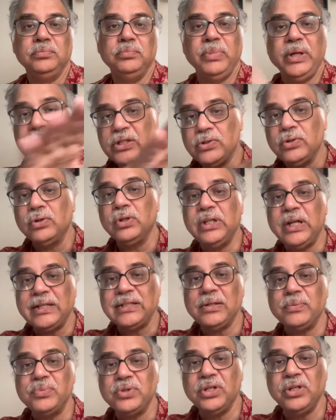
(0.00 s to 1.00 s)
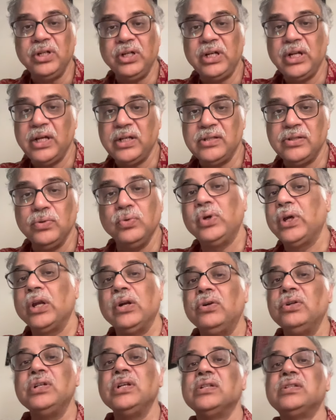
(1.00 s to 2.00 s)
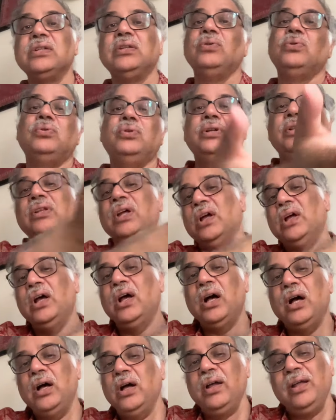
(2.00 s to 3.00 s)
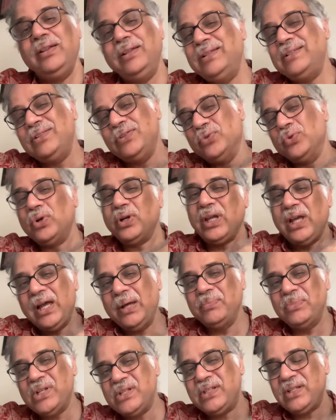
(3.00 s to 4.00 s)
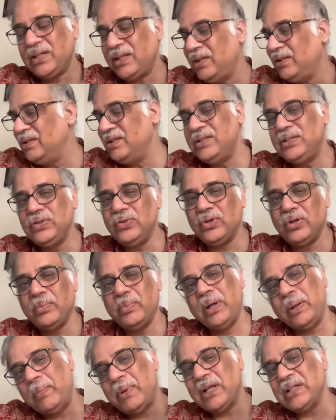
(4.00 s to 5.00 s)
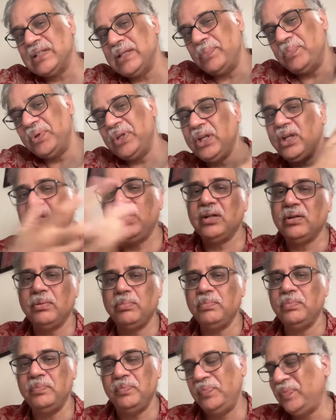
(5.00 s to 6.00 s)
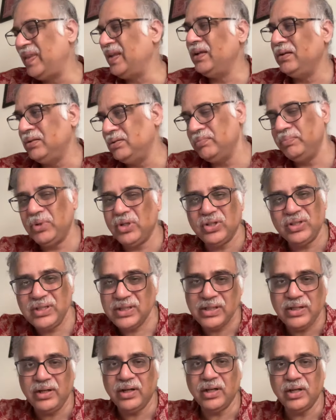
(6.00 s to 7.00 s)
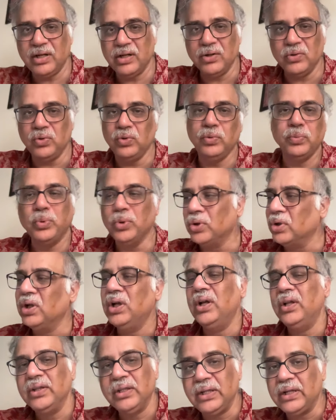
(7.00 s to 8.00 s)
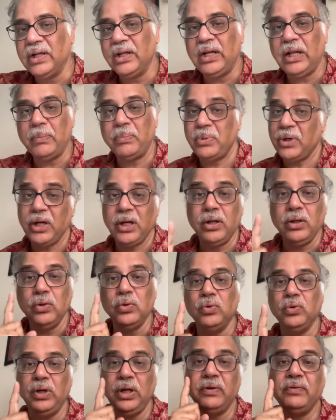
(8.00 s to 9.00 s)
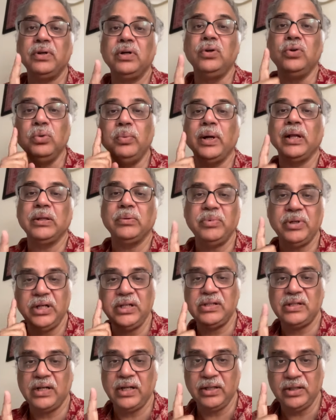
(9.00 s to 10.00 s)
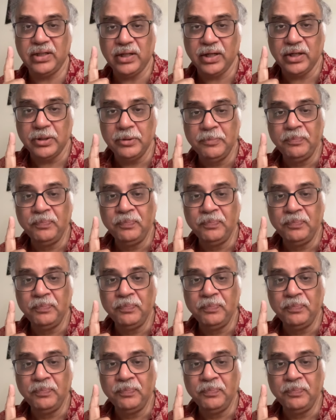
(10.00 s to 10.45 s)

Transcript: based on the assumption it has. You cannot just say, oh, this is okay, I'm just taking this theorem, I'm accepting it because it's written in a good book, then I'll apply it. No, never do mathematics like that.